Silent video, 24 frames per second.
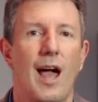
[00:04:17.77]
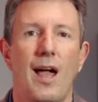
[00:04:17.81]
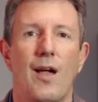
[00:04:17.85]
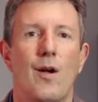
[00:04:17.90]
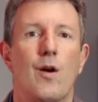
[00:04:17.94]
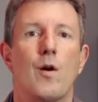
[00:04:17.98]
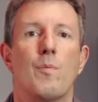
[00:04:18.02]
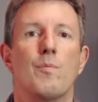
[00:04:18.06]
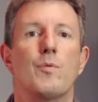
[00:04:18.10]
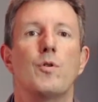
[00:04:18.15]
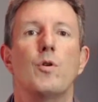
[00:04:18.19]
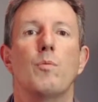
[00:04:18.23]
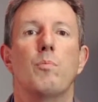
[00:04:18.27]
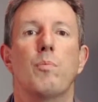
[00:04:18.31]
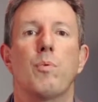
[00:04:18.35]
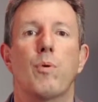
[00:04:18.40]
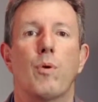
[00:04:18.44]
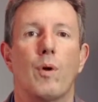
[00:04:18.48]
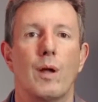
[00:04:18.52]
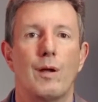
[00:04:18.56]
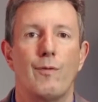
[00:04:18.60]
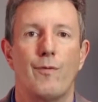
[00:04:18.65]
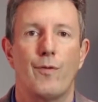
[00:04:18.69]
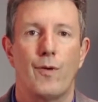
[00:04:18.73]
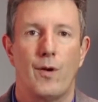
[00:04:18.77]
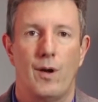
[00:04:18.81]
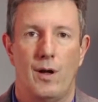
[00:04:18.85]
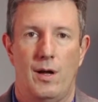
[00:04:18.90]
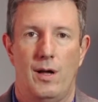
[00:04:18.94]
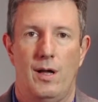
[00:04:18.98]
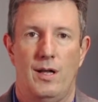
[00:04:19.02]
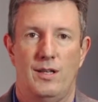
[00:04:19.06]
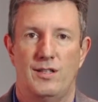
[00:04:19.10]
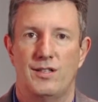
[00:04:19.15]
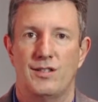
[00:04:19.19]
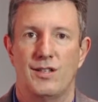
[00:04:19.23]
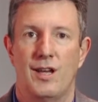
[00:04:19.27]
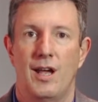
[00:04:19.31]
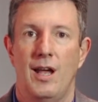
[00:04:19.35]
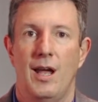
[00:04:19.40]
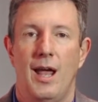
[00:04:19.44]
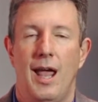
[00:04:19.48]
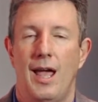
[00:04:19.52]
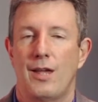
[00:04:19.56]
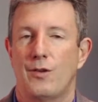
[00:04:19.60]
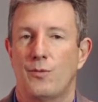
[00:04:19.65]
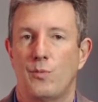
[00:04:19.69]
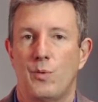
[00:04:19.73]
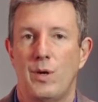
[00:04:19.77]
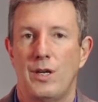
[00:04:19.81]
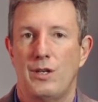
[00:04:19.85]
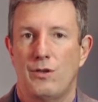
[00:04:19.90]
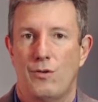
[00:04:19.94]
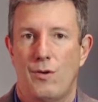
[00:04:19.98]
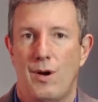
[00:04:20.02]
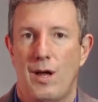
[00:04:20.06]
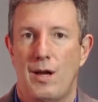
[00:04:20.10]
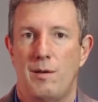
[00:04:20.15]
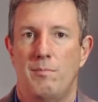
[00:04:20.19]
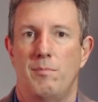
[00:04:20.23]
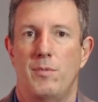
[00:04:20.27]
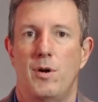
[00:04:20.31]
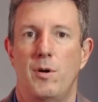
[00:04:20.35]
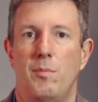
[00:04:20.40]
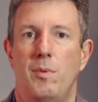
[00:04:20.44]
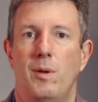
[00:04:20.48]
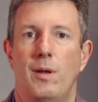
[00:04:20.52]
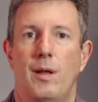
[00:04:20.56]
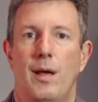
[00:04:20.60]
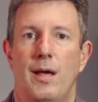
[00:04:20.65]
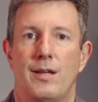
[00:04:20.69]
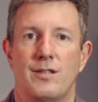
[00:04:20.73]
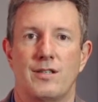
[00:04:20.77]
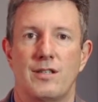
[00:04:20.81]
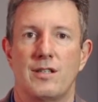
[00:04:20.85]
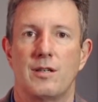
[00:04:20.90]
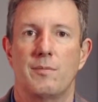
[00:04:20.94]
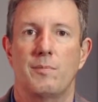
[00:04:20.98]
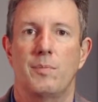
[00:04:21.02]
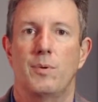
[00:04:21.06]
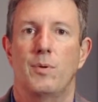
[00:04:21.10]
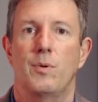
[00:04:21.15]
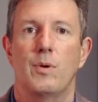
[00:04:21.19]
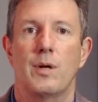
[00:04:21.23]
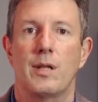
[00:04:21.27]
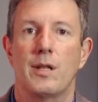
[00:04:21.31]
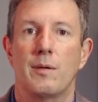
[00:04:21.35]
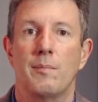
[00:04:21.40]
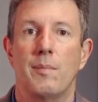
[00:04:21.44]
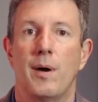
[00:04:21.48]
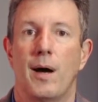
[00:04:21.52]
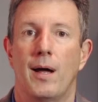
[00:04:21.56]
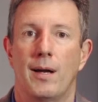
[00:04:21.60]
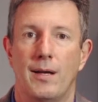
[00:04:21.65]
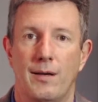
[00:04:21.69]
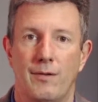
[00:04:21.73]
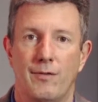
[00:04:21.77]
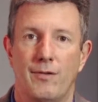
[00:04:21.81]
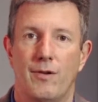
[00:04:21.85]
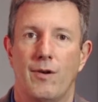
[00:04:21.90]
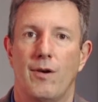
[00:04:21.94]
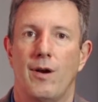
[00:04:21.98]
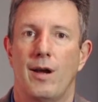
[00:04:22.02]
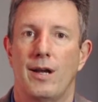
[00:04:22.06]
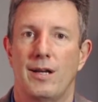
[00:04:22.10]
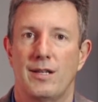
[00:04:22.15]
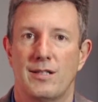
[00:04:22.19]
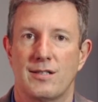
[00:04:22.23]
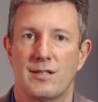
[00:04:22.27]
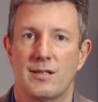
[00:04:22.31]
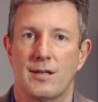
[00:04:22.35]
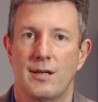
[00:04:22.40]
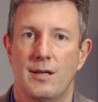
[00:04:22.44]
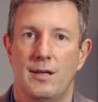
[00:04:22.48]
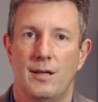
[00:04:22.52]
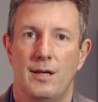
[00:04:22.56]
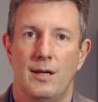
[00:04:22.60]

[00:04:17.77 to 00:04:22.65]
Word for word: I hope you'll pray for us as we try to mobilize and deploy the body of Christ.